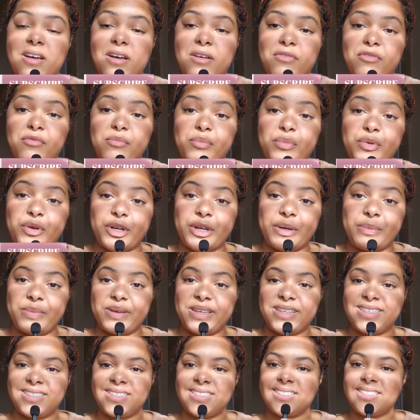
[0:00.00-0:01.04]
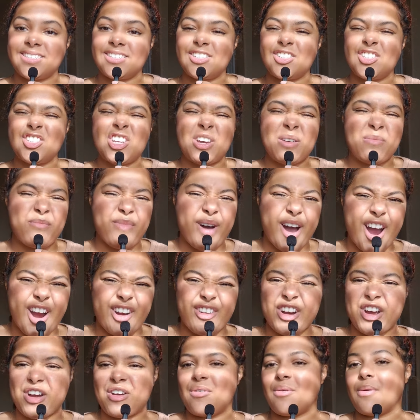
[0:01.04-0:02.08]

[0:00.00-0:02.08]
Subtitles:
of Bookmas tomorrow.